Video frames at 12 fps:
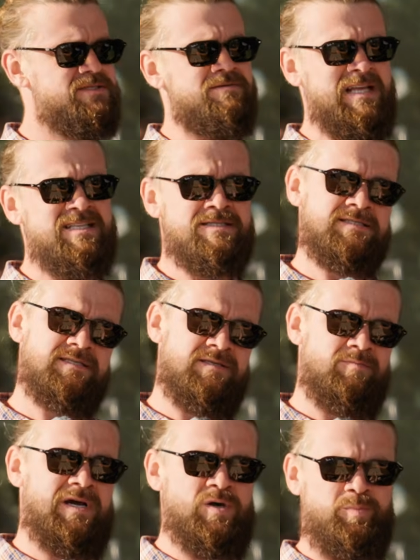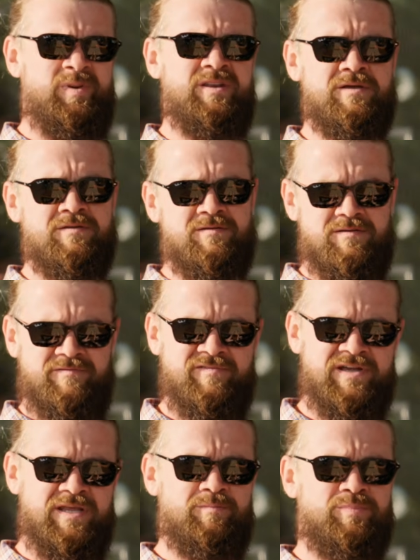That's, in my opinion,
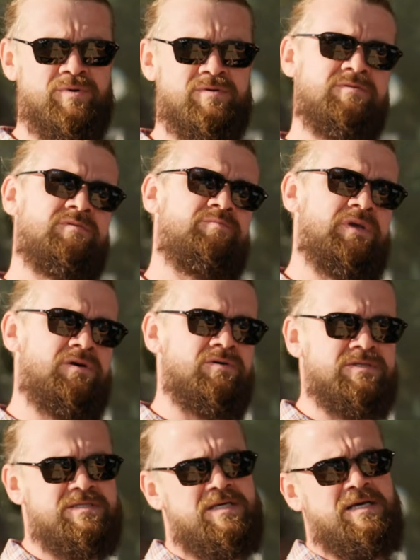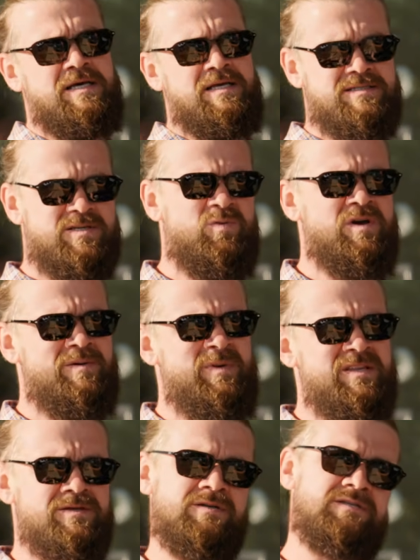very important, because square
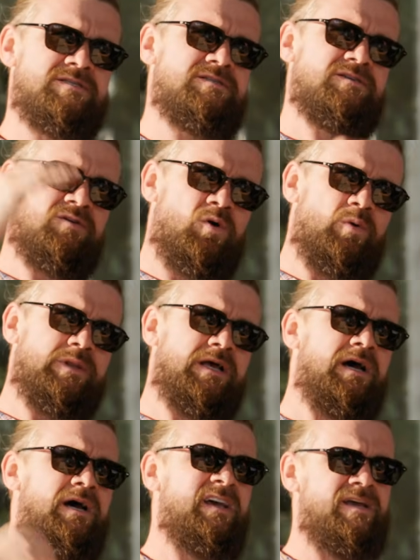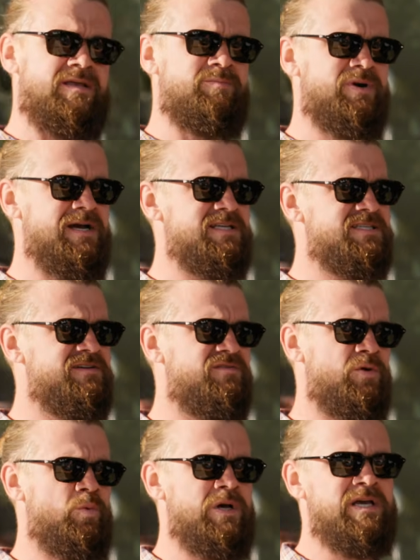meters going higher in price
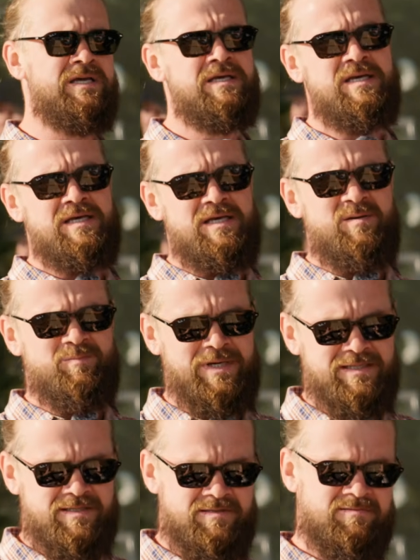everywhere, but